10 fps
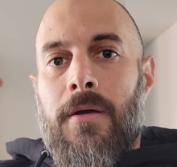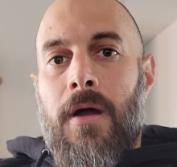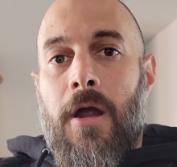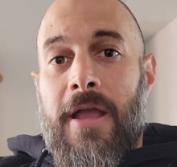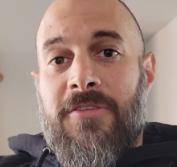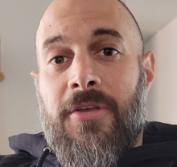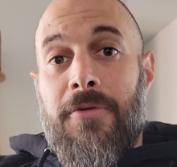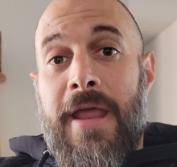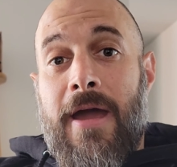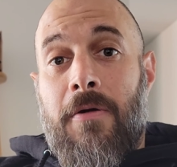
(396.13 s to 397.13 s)
All right, so
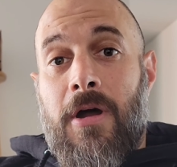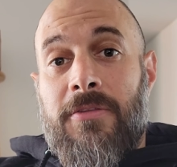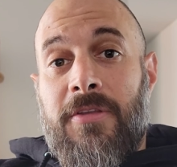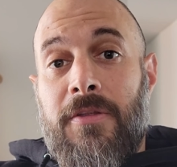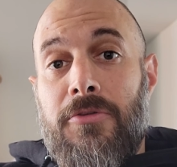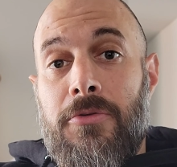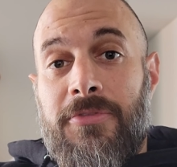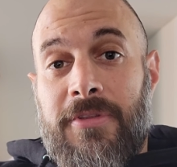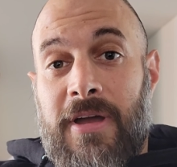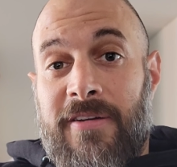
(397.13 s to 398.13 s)
now on to the new
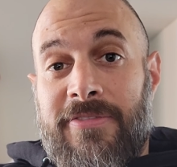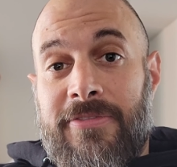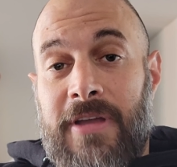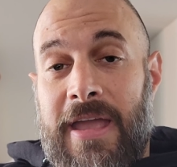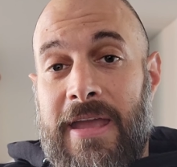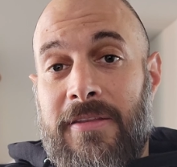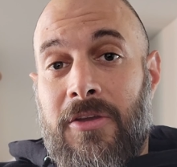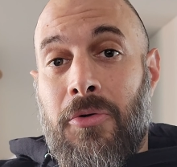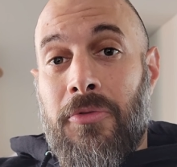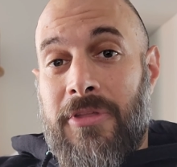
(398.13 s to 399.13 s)
stuff. And the
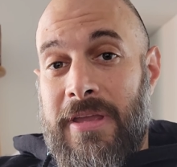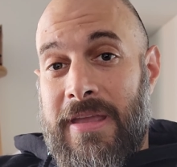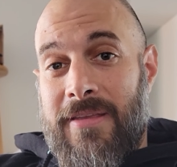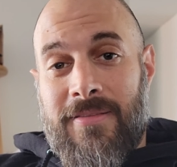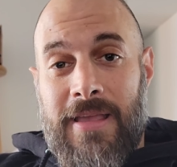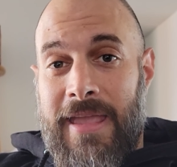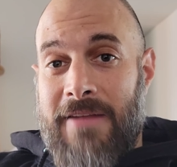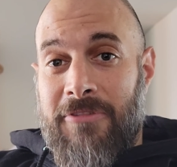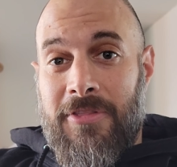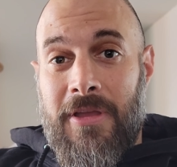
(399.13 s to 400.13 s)
cool thing is, like
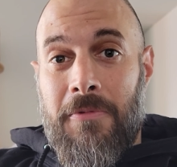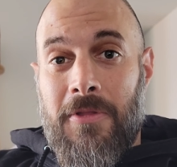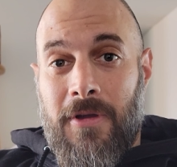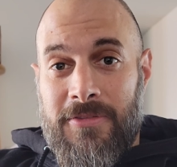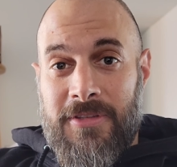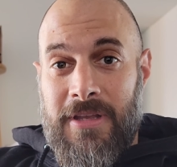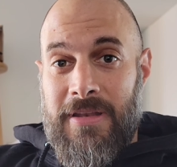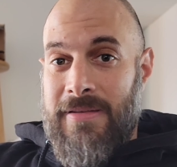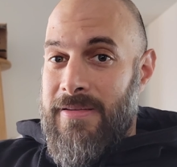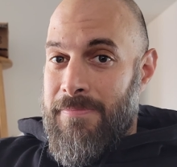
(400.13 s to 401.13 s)
everything with
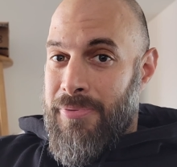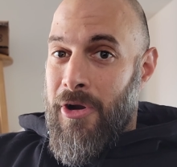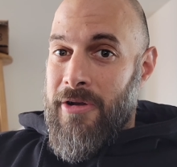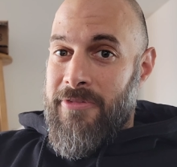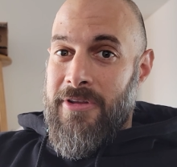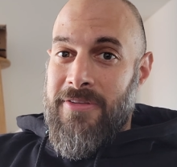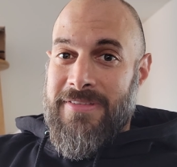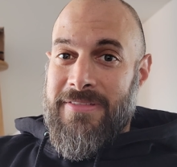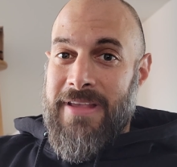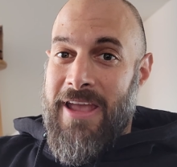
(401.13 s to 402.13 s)
Austin, part of it
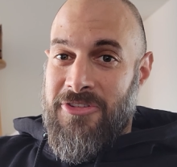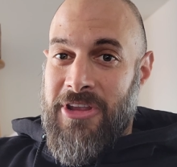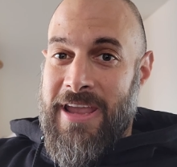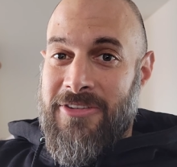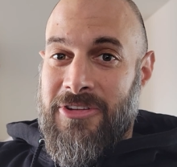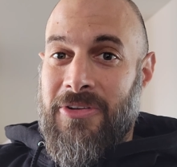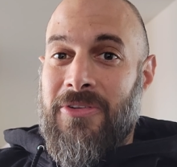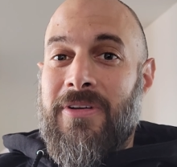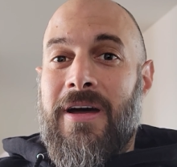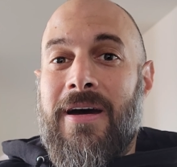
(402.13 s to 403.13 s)
is
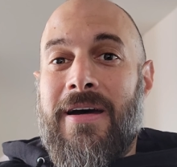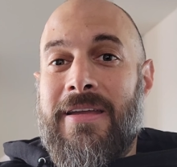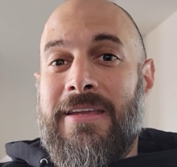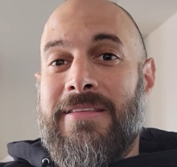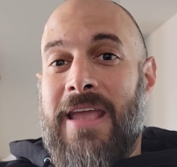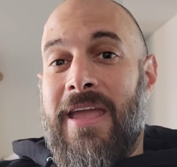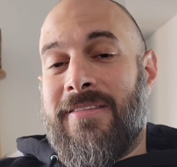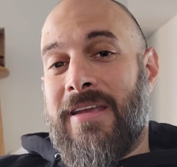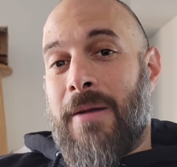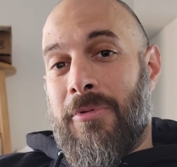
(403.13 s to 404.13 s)
educational. He takes
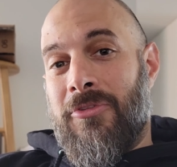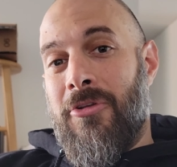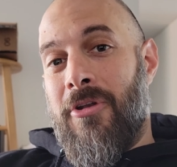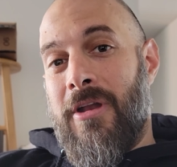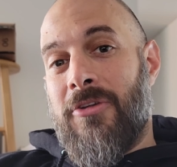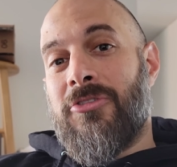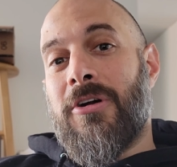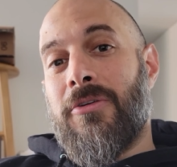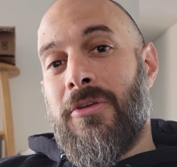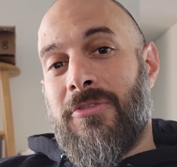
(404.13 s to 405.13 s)
the opportunity to
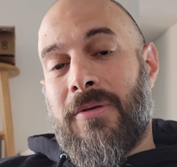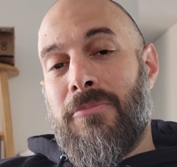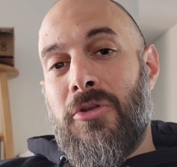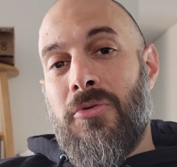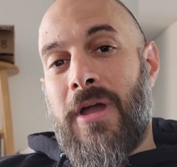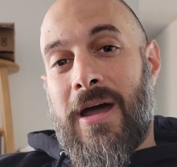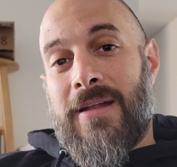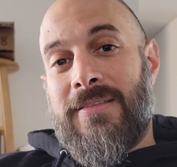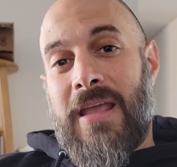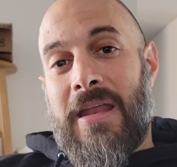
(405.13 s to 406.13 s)
show you some new
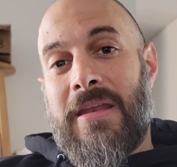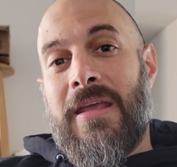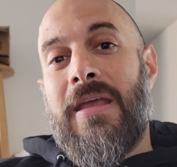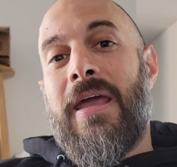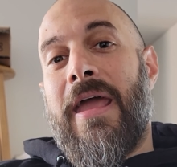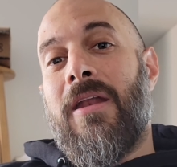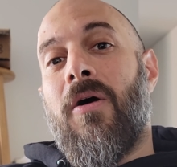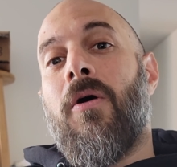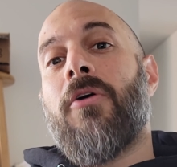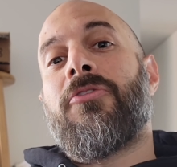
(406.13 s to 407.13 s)
content and
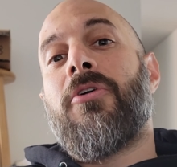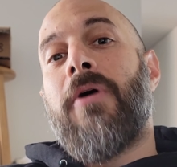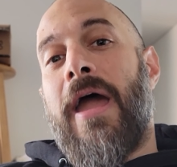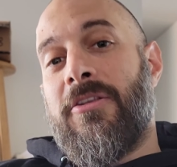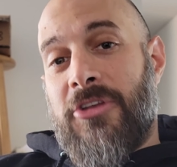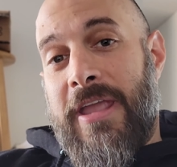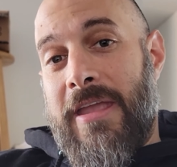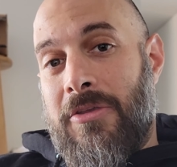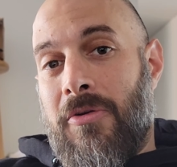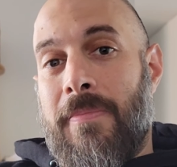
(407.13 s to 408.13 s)
also
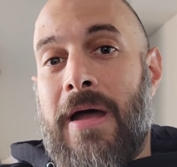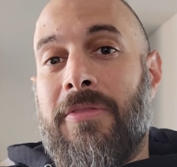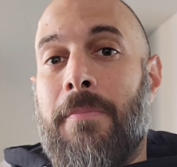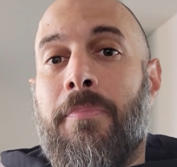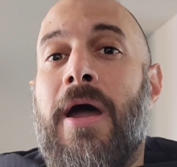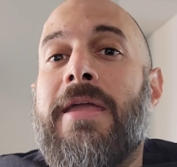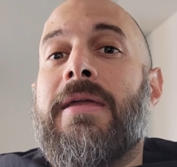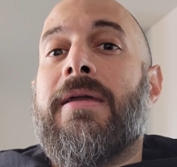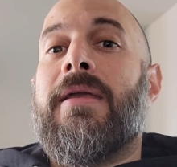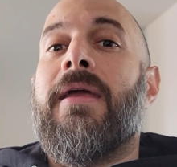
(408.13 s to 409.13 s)
educate you about the
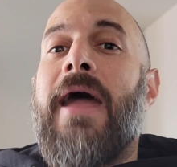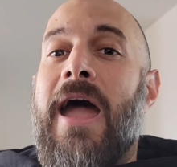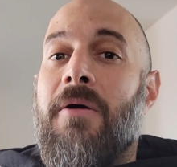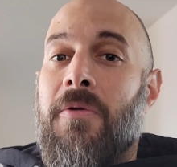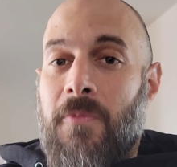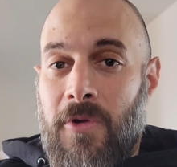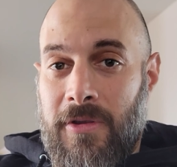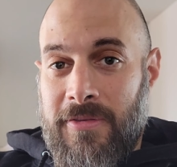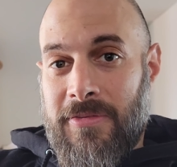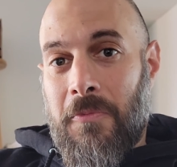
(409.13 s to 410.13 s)
bike, how it
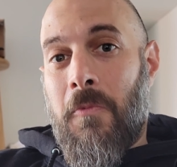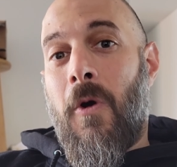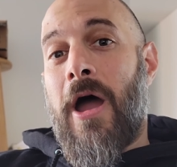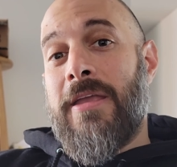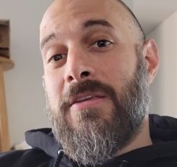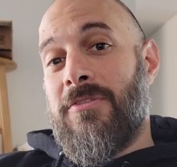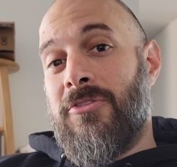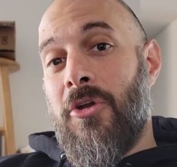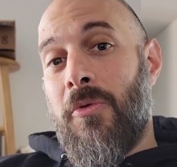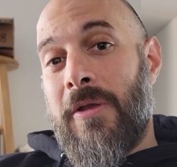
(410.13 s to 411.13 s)
works, why he's
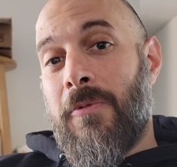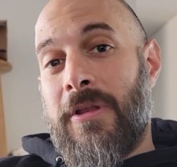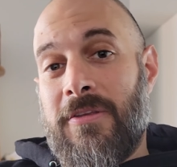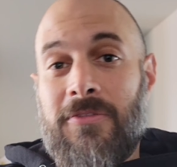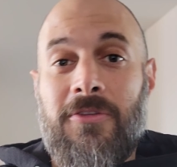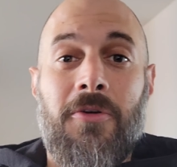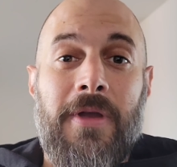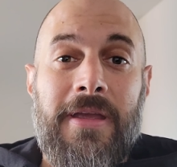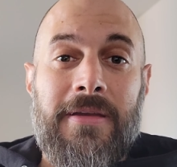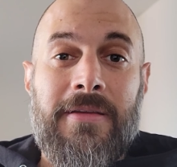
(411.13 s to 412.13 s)
doing what he's
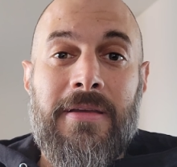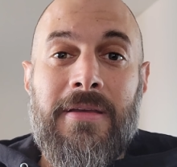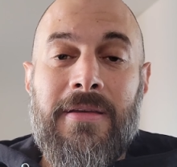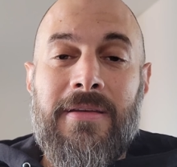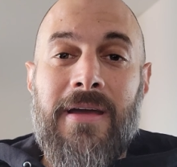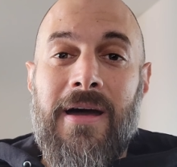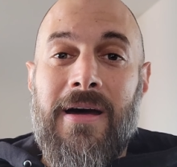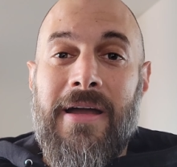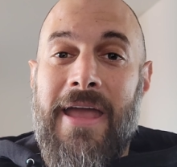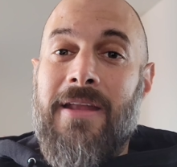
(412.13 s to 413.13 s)
doing,
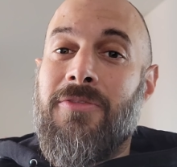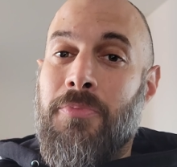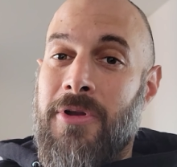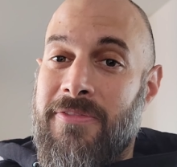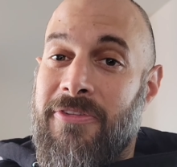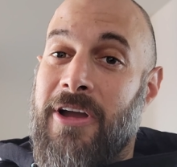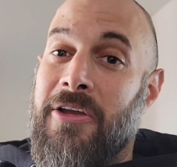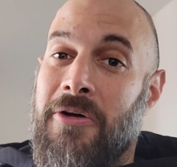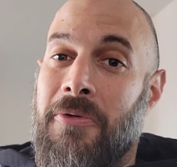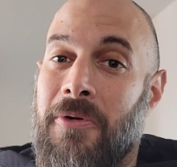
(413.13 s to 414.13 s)
and it's pretty fucking
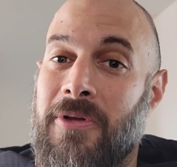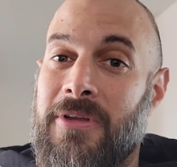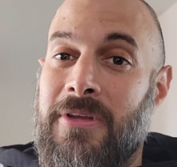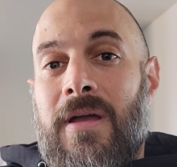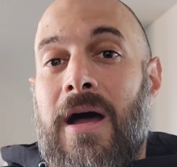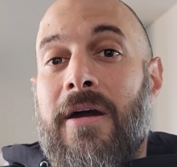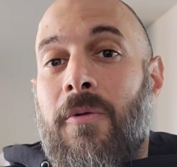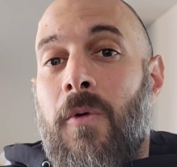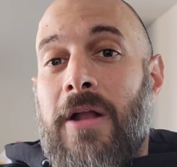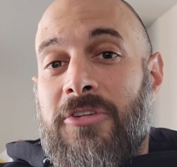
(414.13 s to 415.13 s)
cool. I'm gonna
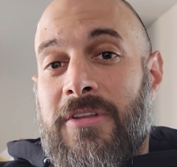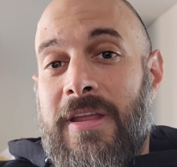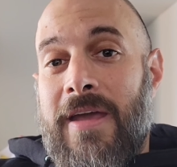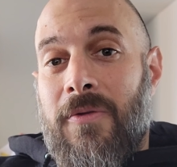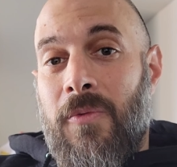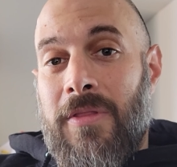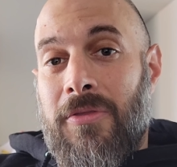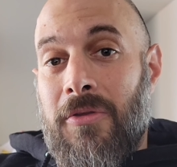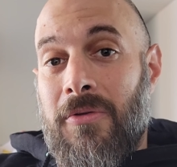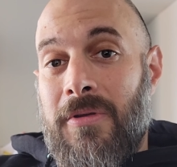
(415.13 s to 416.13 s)
watch it together with
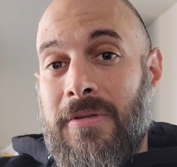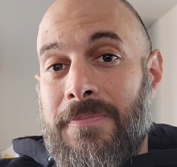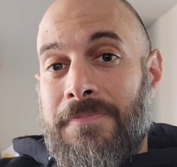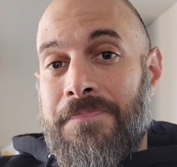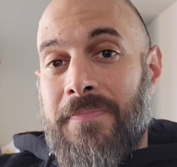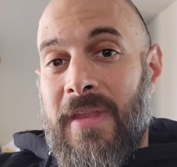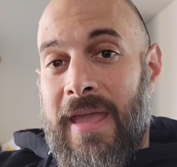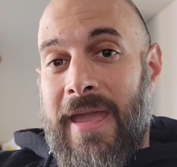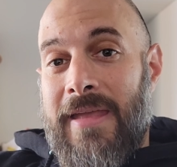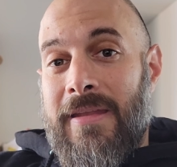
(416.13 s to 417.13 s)
you,
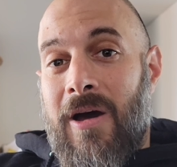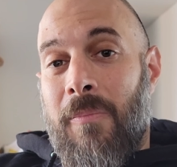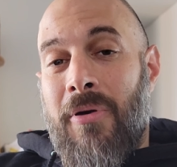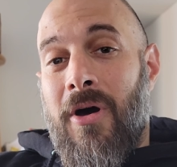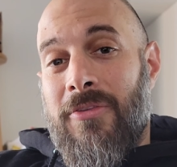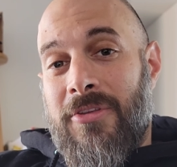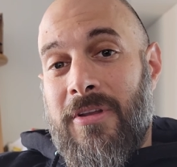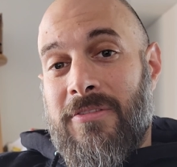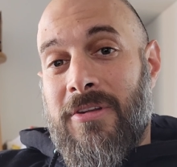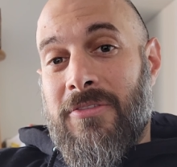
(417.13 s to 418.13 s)
and I'll pause it
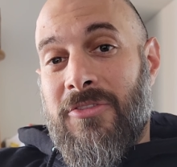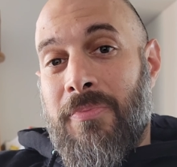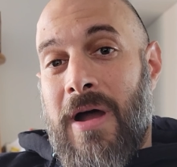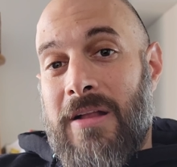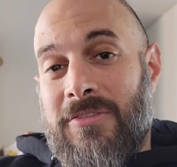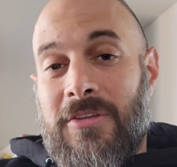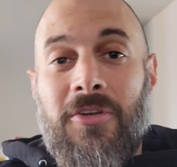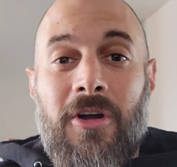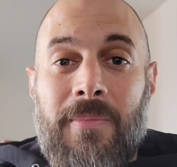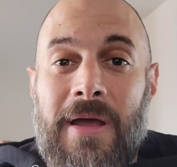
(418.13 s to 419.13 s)
at certain spots to
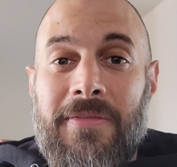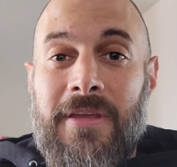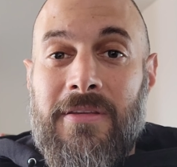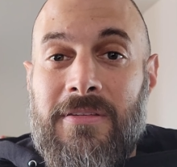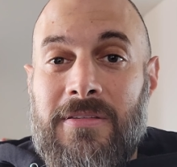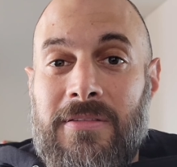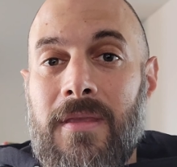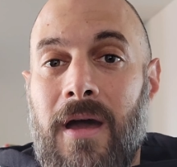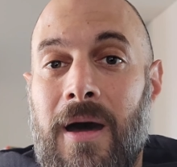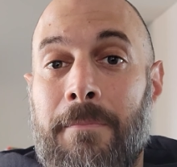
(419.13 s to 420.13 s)
talk about things
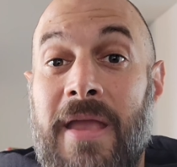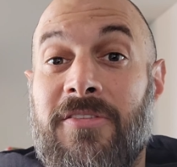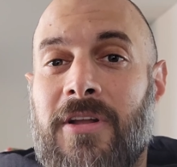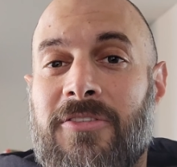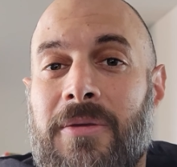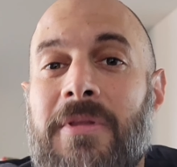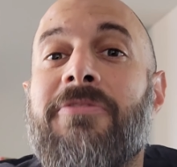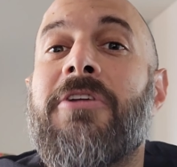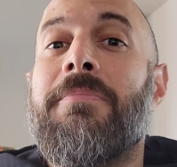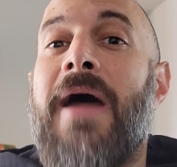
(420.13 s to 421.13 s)
based on some of the
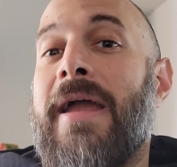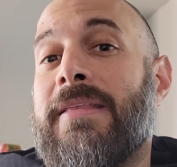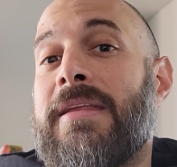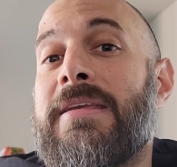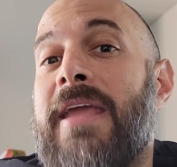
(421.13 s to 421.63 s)
feedback that he